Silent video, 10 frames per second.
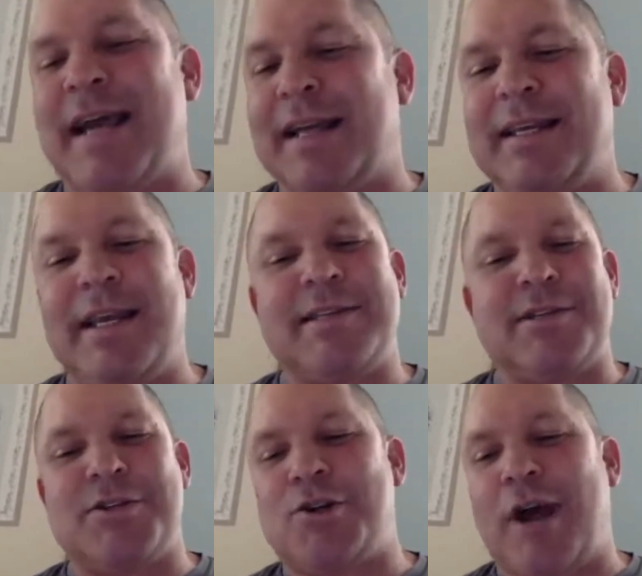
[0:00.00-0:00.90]
the
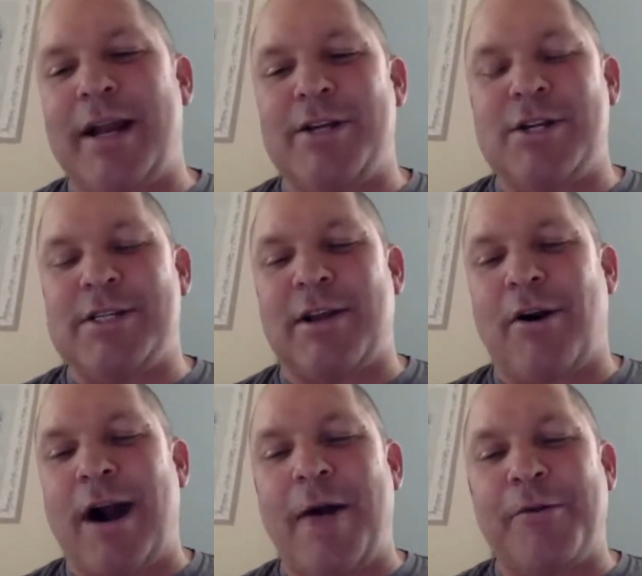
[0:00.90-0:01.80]
techniques and
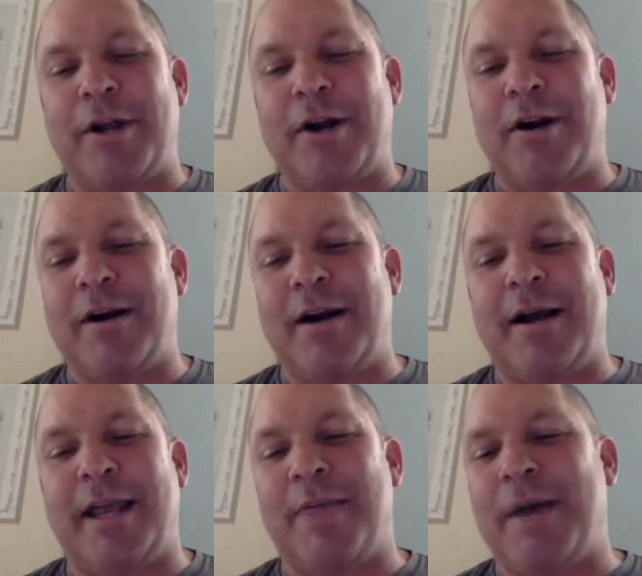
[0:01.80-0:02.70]
strategies that are out there.
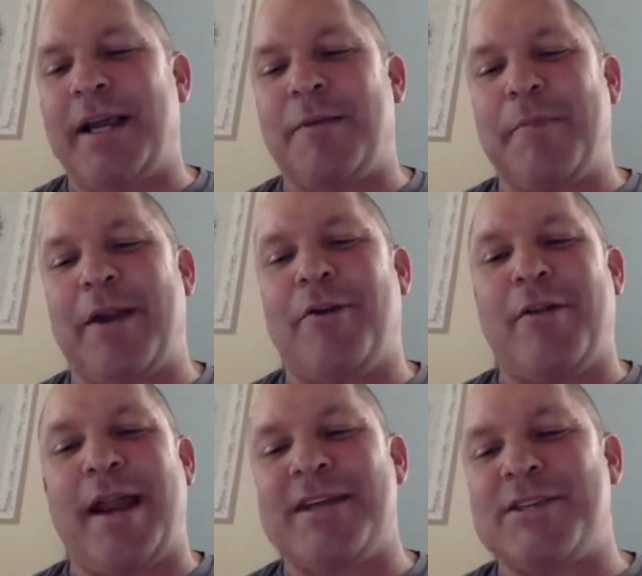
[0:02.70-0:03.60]
Again, my competitor
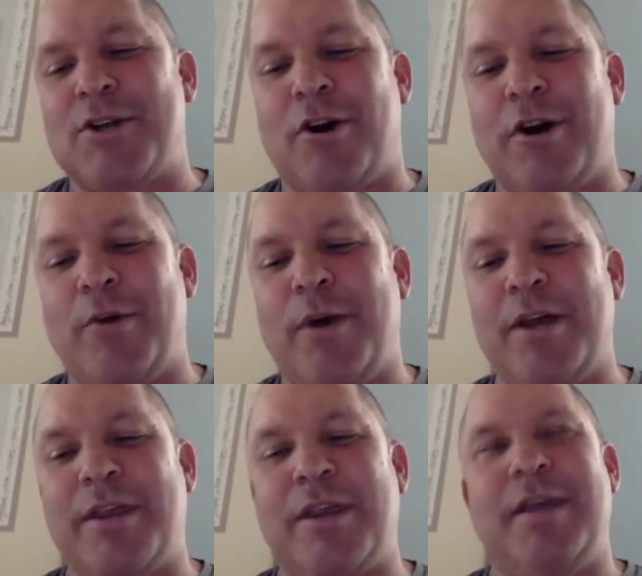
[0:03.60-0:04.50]
that I started
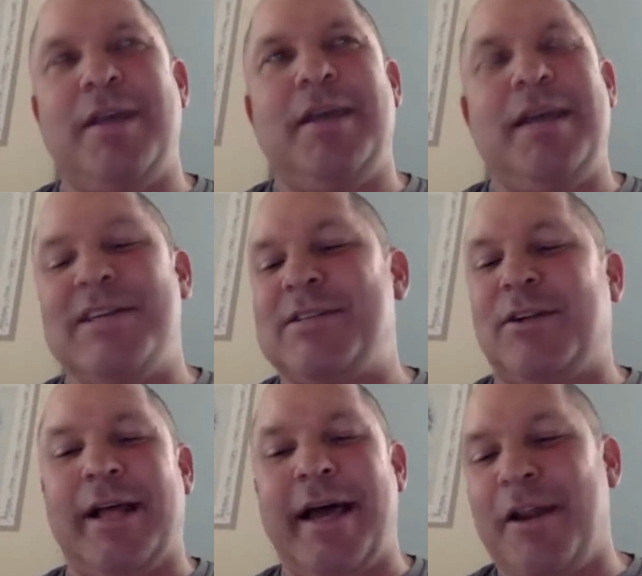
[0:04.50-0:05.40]
with, he's
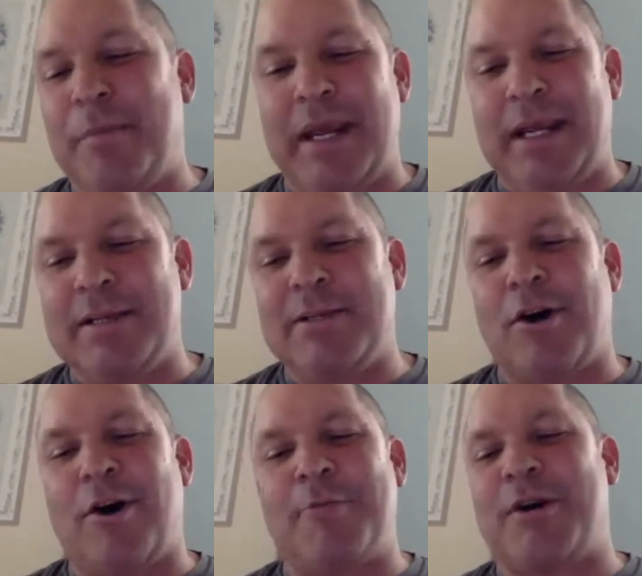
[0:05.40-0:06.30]
still ahead of me.
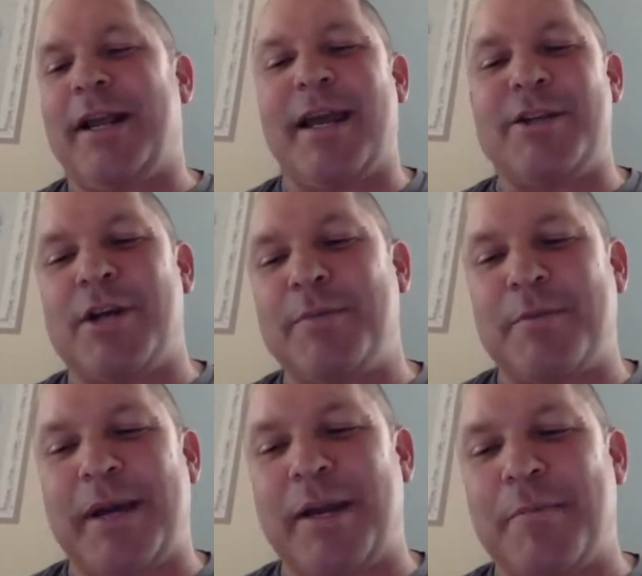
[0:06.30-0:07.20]
So I'm trying to catch up to
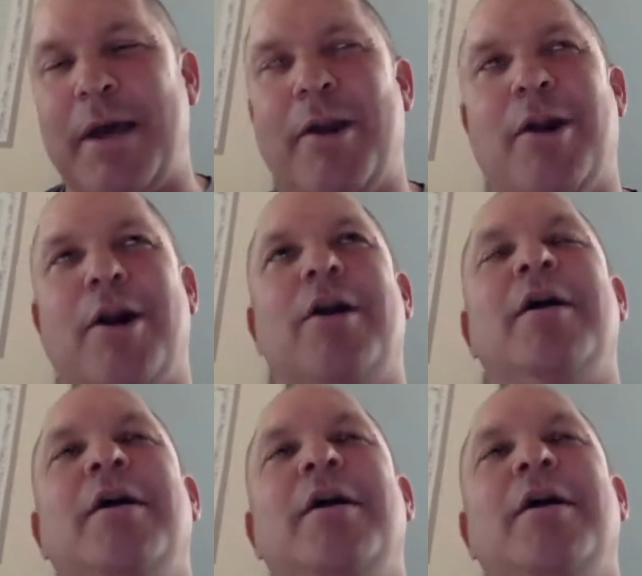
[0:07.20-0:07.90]
my competitor,